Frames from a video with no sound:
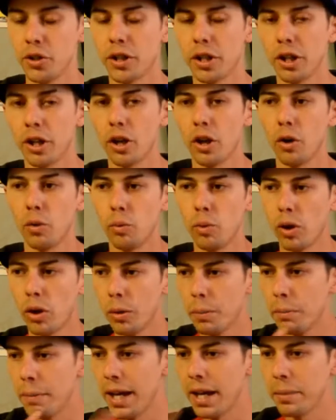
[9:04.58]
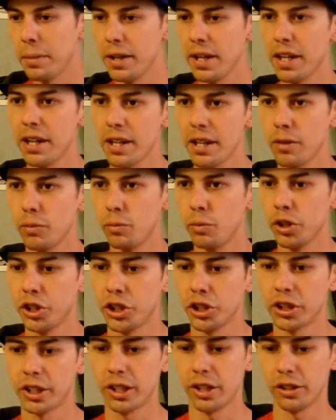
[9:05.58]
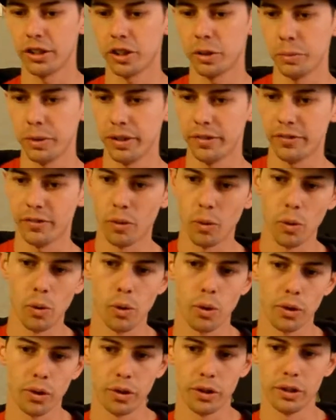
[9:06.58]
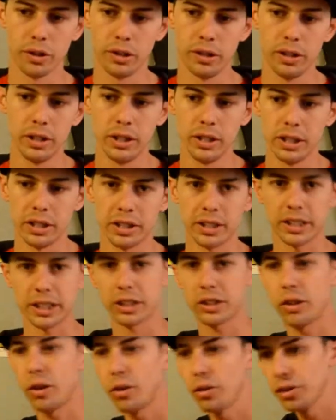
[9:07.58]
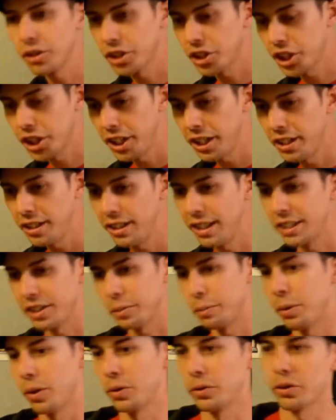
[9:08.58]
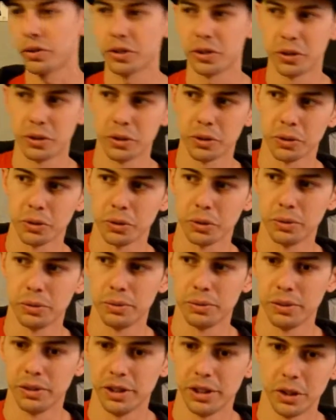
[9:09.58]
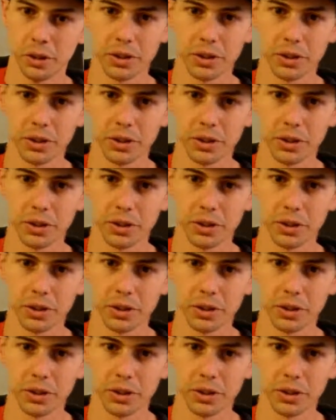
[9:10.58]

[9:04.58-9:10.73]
can go well maybe would you sell it to me for six dollars a sheet as opposed to you know